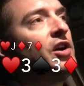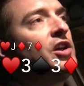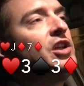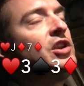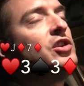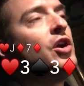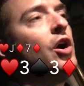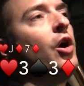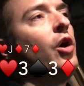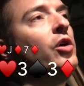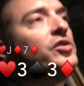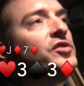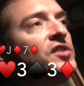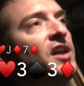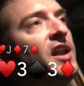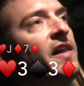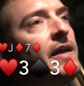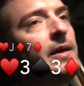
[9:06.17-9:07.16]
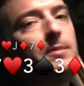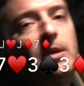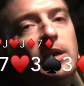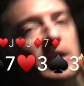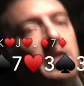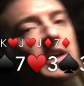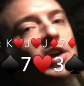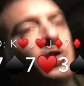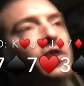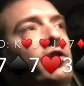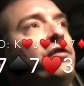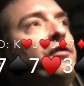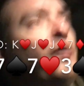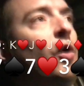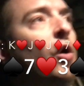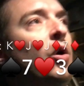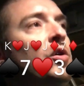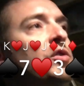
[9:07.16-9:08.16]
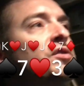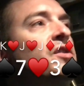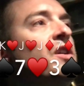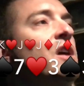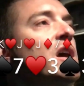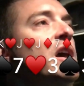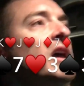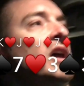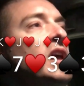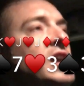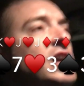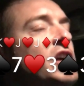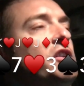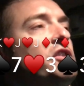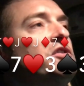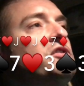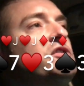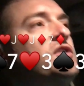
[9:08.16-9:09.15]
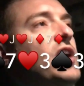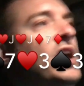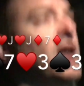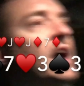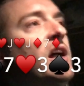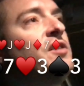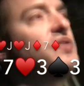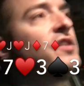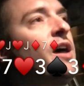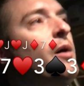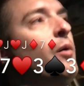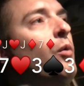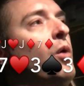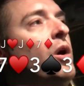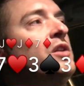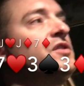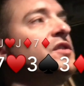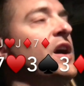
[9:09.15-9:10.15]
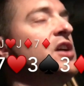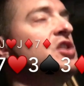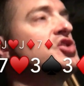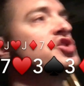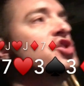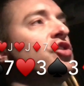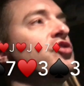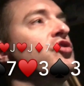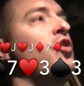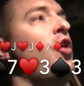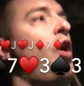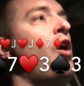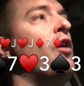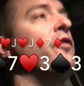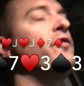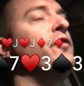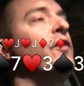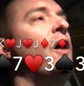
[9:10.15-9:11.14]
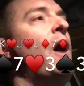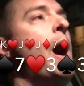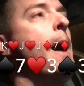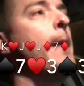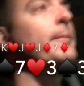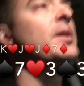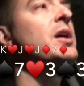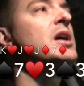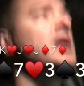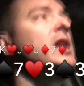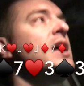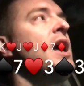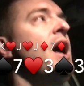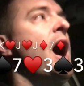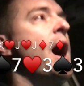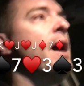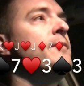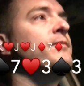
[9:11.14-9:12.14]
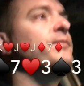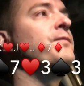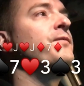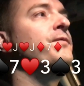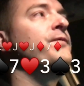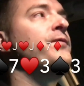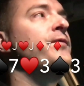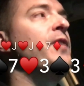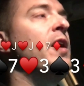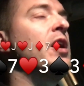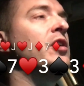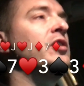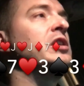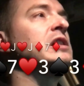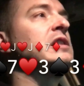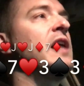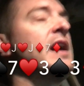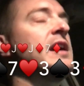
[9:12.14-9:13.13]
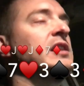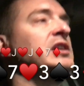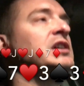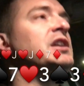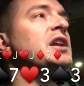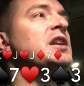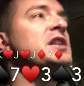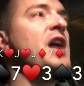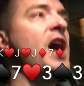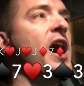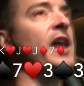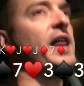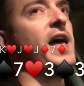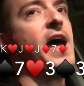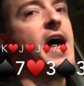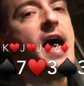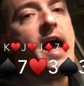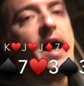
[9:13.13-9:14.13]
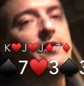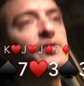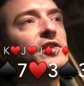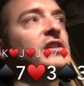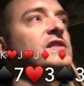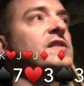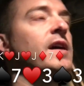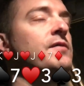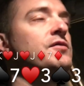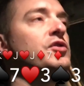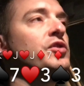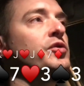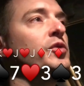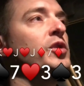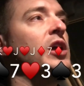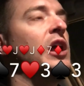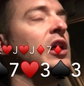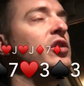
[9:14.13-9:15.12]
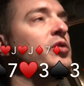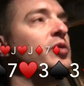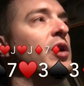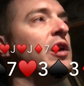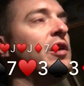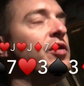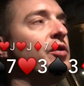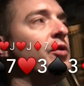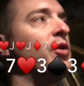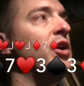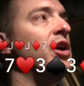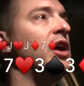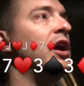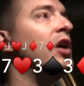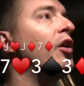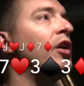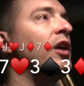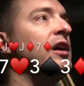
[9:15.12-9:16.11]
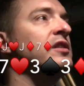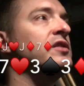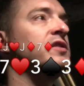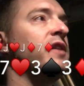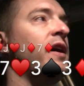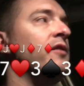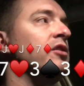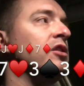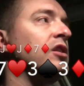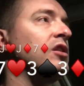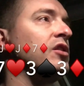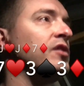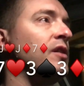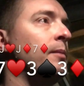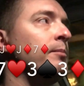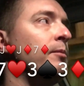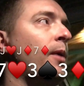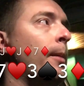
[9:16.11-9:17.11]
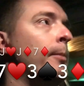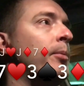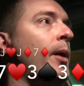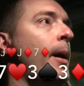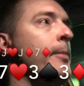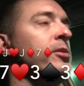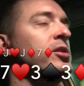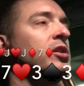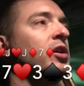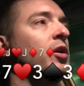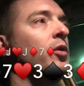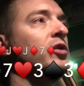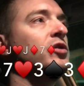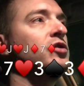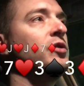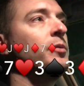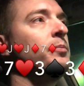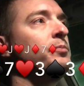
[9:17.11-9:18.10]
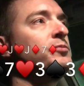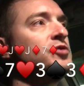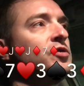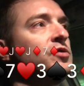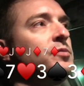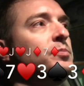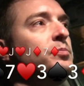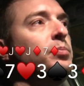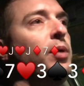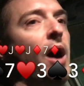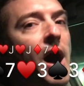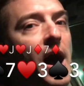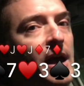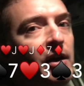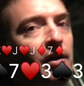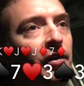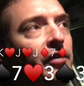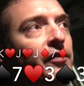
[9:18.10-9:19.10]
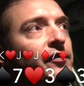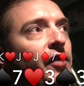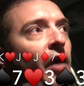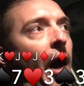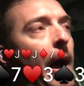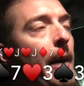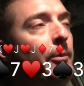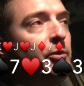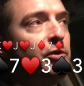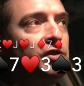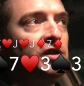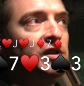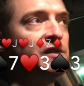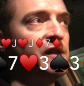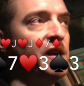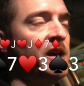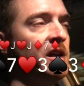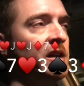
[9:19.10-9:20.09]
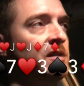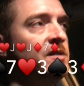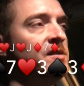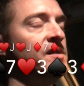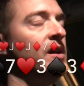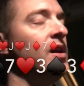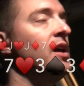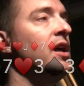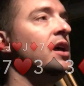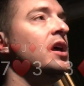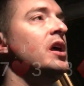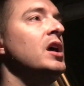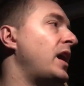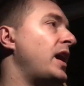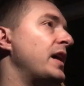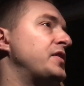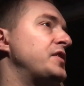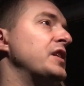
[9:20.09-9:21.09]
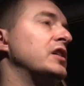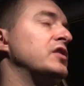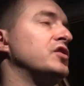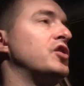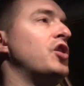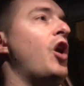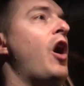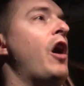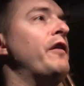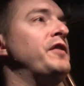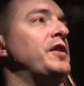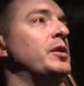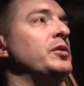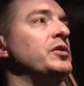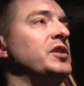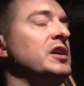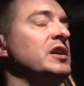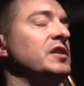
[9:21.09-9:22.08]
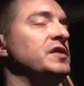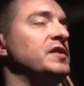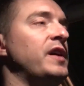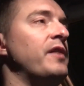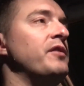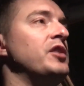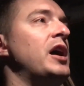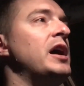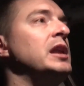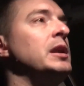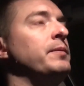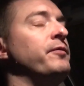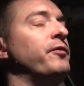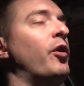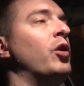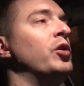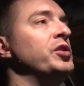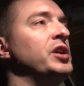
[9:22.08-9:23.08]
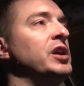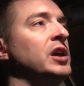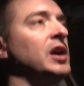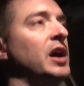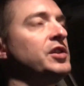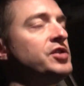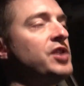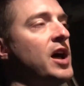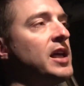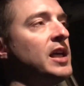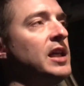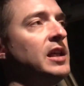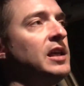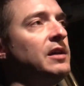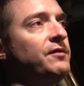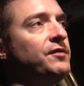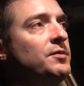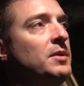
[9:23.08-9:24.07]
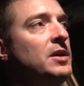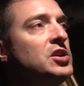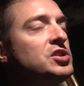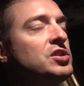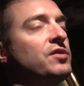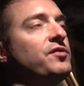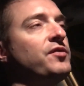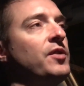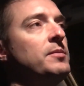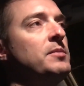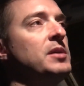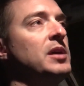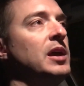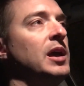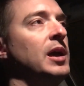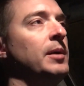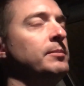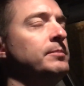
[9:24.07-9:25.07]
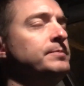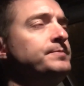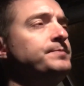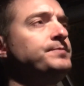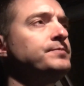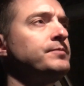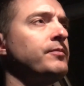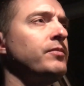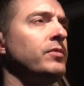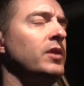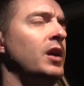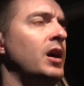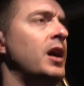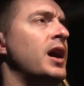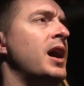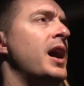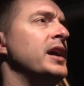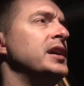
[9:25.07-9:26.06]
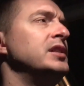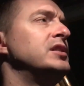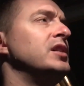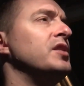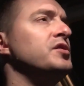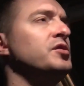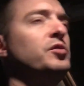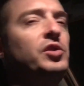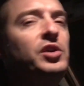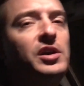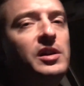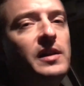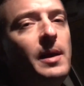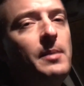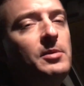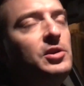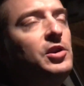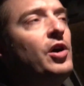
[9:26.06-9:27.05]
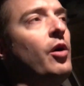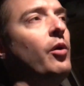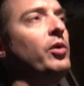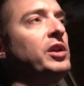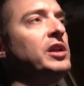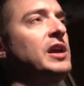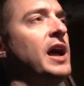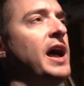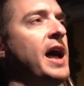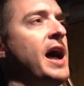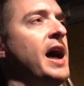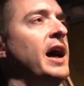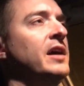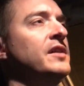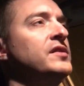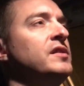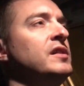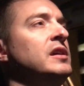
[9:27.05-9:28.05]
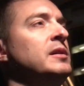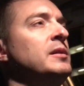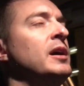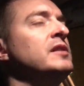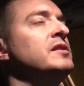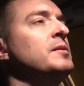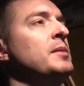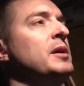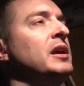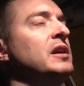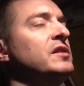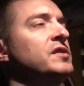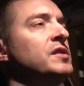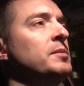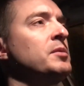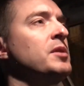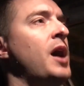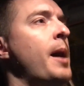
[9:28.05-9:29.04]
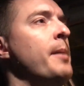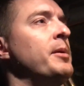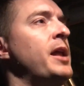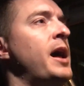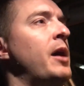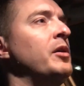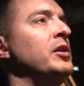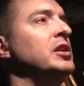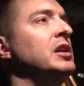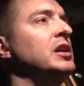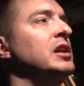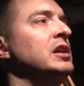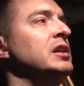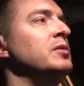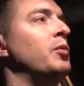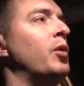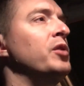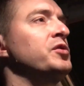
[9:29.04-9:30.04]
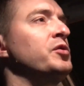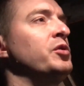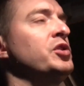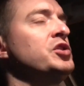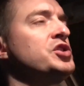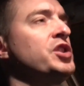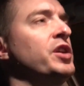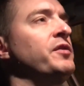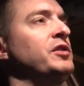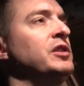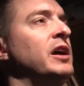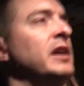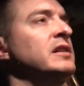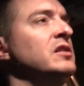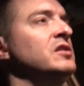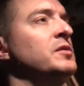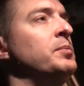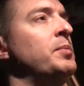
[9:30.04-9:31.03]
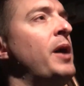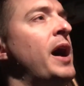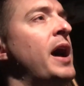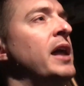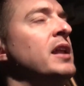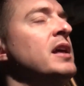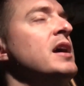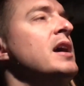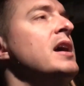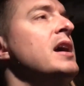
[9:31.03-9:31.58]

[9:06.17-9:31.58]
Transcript: He knows that I like making hero folds. He understands that once I just call flop, I'm fairly likely to not have like 7-3, 3-3, or a7 because I'm, I'm probably going to just pile flop with these hands. I think it's a call off here with king 7. I end up folding. I try getting information from him. Uh, he doesn't really let me know what he has. He ends up making some comment how he, he wasn't really sure if he liked his bet.